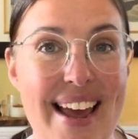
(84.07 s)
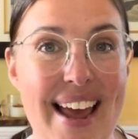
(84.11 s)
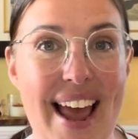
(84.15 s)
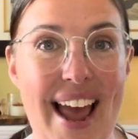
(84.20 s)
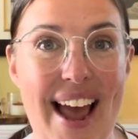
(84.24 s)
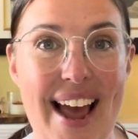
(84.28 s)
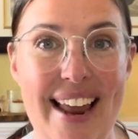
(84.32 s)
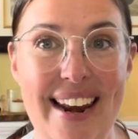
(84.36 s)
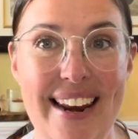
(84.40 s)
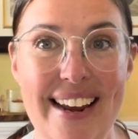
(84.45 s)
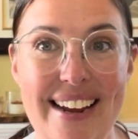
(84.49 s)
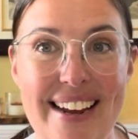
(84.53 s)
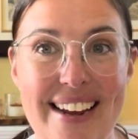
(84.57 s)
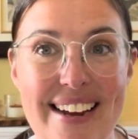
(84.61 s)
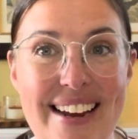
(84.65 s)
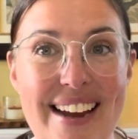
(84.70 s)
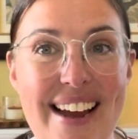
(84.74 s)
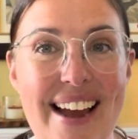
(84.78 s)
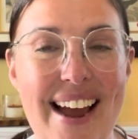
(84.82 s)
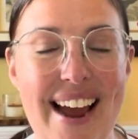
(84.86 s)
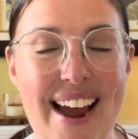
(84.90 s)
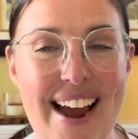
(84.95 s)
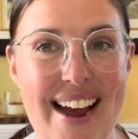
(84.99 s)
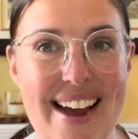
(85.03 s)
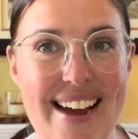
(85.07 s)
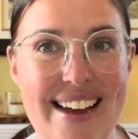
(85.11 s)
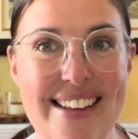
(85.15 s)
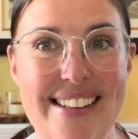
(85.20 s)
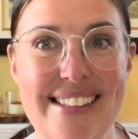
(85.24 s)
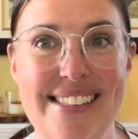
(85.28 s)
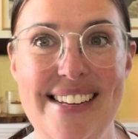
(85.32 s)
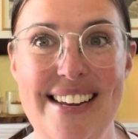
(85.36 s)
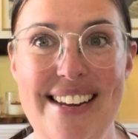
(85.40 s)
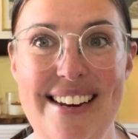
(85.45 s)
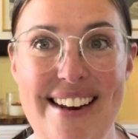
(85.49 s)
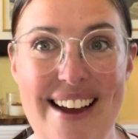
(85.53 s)
Annika has
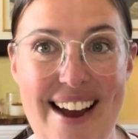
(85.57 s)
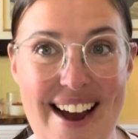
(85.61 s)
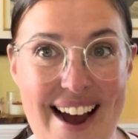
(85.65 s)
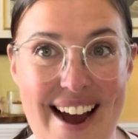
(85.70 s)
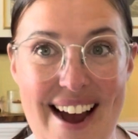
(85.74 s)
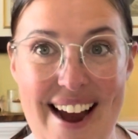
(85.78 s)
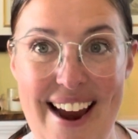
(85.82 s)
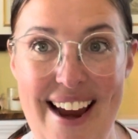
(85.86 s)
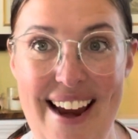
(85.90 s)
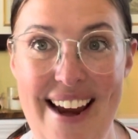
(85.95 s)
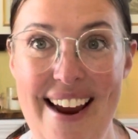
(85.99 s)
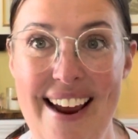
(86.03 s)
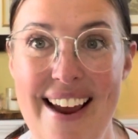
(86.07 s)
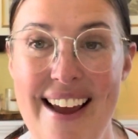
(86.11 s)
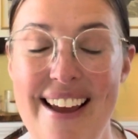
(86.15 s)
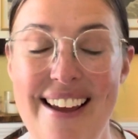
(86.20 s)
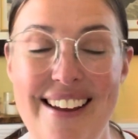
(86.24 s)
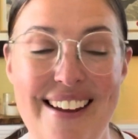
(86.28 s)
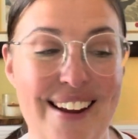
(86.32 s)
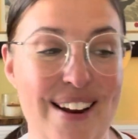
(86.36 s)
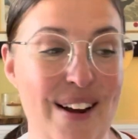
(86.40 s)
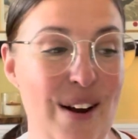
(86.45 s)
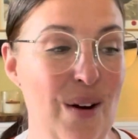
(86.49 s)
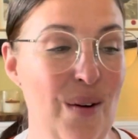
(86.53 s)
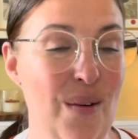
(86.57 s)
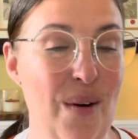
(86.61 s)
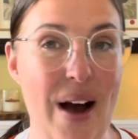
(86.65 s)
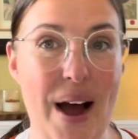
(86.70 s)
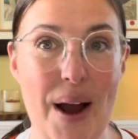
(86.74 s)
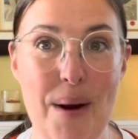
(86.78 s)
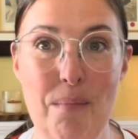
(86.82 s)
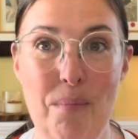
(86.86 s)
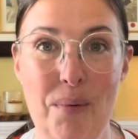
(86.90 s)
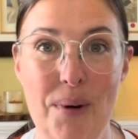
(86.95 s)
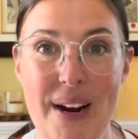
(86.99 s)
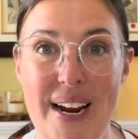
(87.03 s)
an eye. You know,
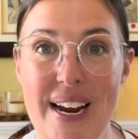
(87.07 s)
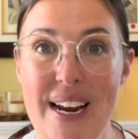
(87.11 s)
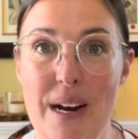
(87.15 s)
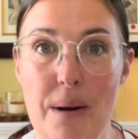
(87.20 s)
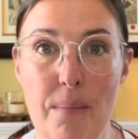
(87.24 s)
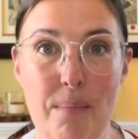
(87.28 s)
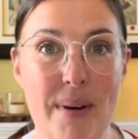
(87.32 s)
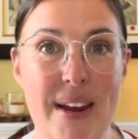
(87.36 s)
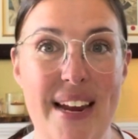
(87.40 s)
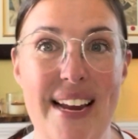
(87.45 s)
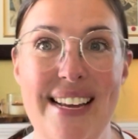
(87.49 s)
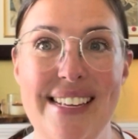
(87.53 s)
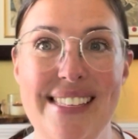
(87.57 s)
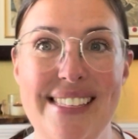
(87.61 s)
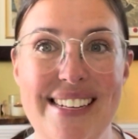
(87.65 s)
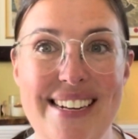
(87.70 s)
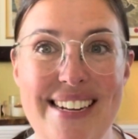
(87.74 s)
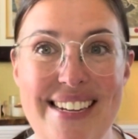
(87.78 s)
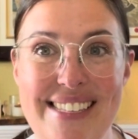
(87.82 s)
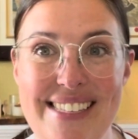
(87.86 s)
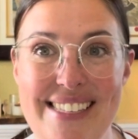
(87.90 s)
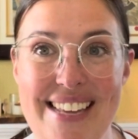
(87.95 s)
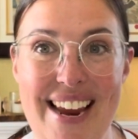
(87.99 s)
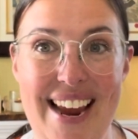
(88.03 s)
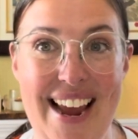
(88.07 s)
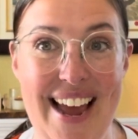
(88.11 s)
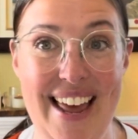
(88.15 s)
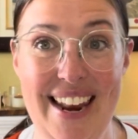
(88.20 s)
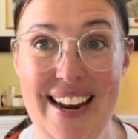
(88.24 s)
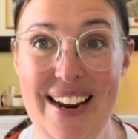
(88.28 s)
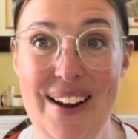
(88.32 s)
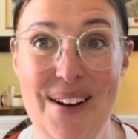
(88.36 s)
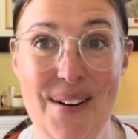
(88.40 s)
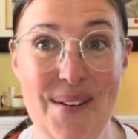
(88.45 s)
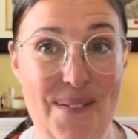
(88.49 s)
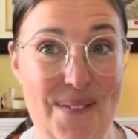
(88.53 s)
I bring in a piece and I say,
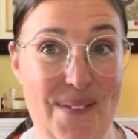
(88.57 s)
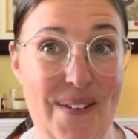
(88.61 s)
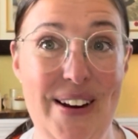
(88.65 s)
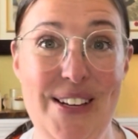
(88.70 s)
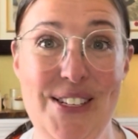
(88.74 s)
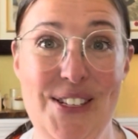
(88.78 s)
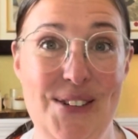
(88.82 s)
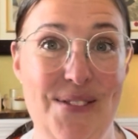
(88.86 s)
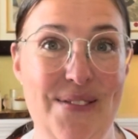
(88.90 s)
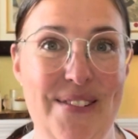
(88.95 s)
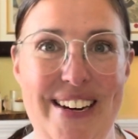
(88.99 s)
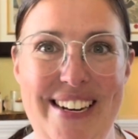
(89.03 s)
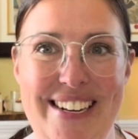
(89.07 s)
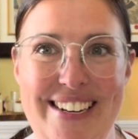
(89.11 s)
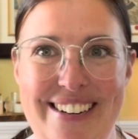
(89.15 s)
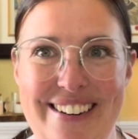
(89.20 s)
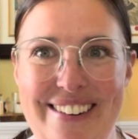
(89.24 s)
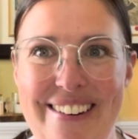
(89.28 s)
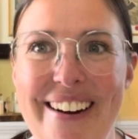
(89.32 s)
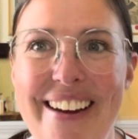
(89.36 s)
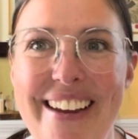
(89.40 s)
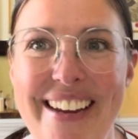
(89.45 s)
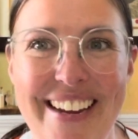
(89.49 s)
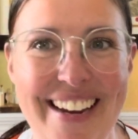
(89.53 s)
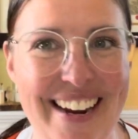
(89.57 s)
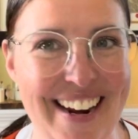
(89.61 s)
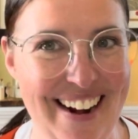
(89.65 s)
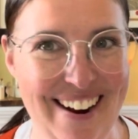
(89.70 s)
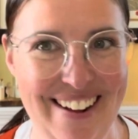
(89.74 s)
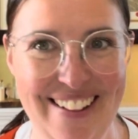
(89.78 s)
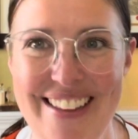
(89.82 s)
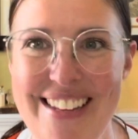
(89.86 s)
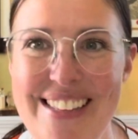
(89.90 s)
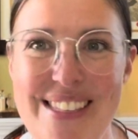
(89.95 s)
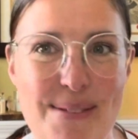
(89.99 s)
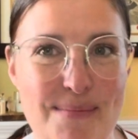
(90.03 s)
Annika, what should we do? You
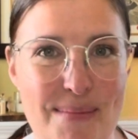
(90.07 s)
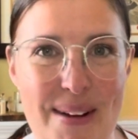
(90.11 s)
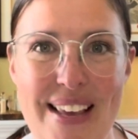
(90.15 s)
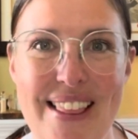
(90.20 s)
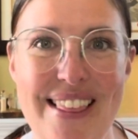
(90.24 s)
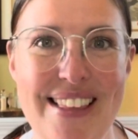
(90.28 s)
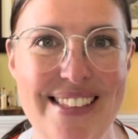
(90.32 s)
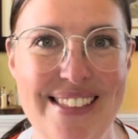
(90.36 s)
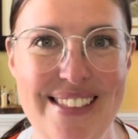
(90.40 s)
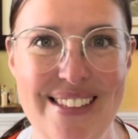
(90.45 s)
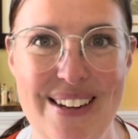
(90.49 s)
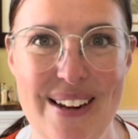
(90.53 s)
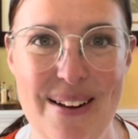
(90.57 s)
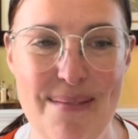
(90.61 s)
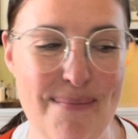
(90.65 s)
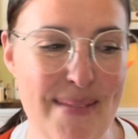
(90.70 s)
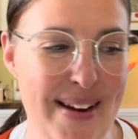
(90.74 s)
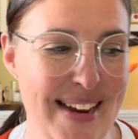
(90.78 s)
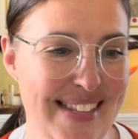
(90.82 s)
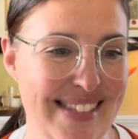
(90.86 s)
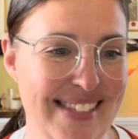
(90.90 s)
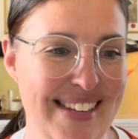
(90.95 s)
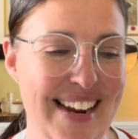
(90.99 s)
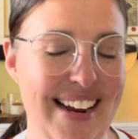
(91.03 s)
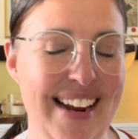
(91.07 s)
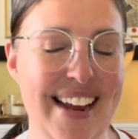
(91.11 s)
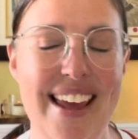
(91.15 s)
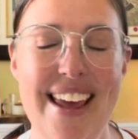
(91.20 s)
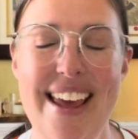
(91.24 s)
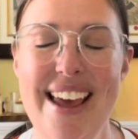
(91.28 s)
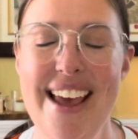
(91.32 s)
know, let's make this look amazing.